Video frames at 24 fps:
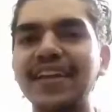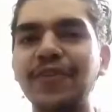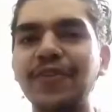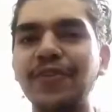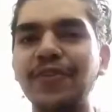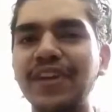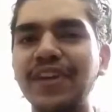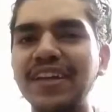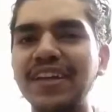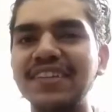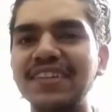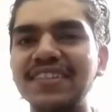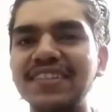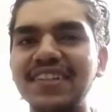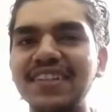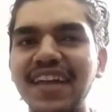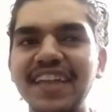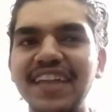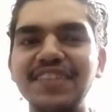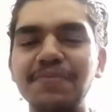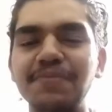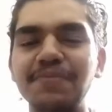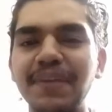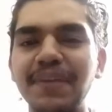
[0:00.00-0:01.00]
Twitter is a
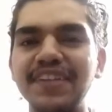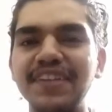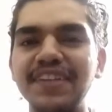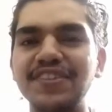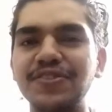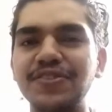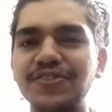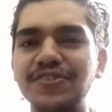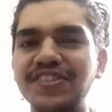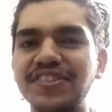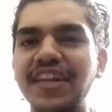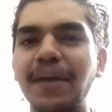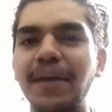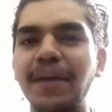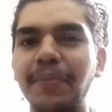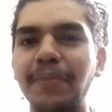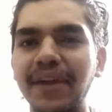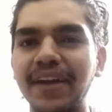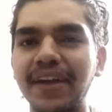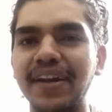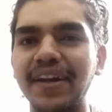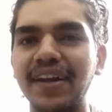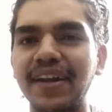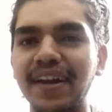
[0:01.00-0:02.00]
nice place to stay
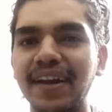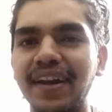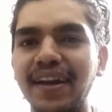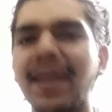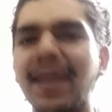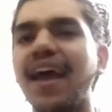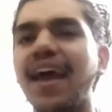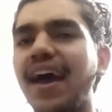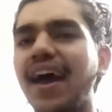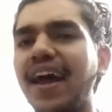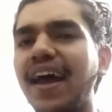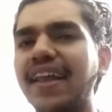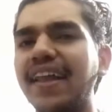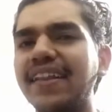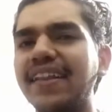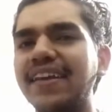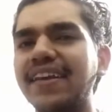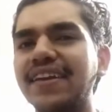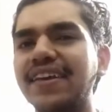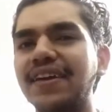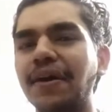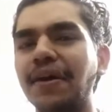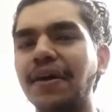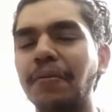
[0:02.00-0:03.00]
updated. I
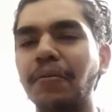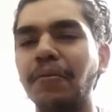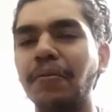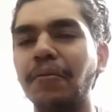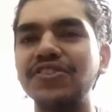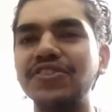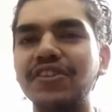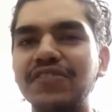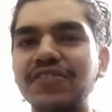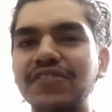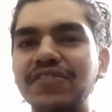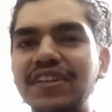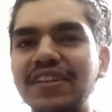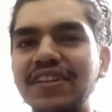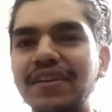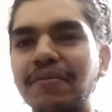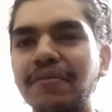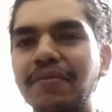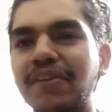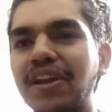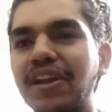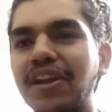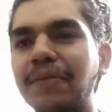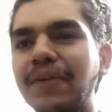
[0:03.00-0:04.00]
think most of the
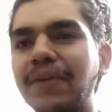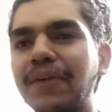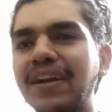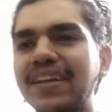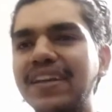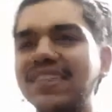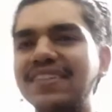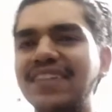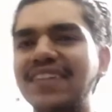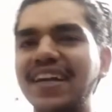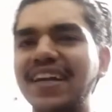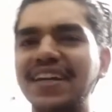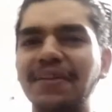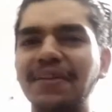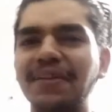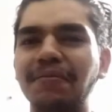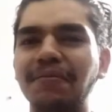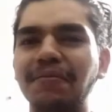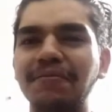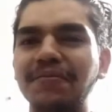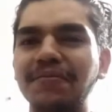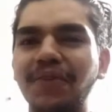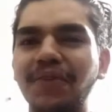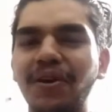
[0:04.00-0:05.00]
vulnerabilities and
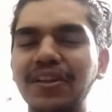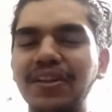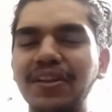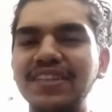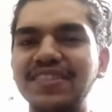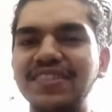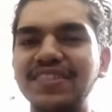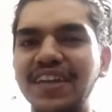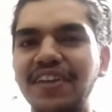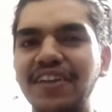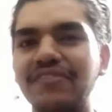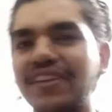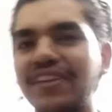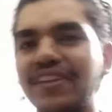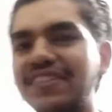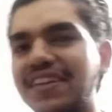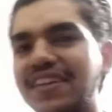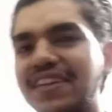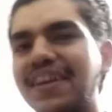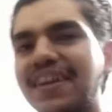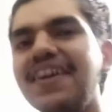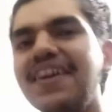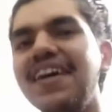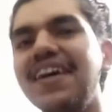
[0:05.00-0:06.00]
all these kind of things
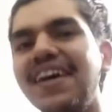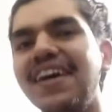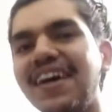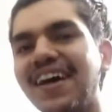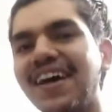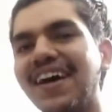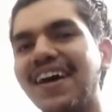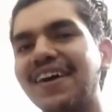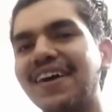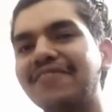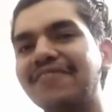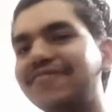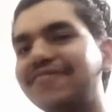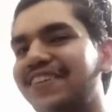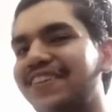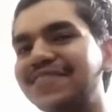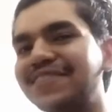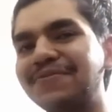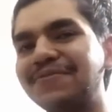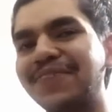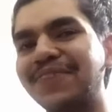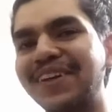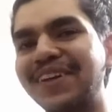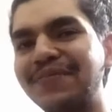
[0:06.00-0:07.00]
are first
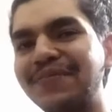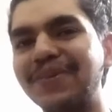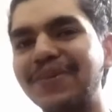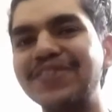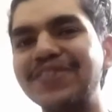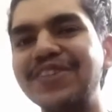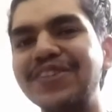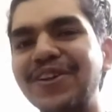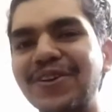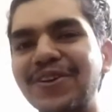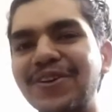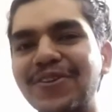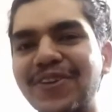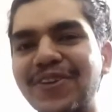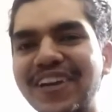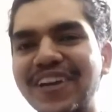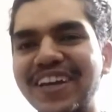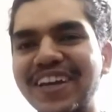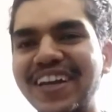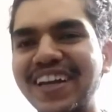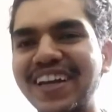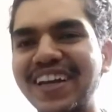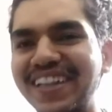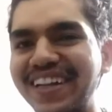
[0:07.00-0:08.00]
posted on Twitter,
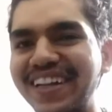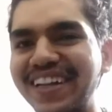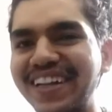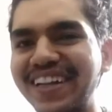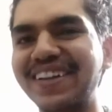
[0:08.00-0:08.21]
and then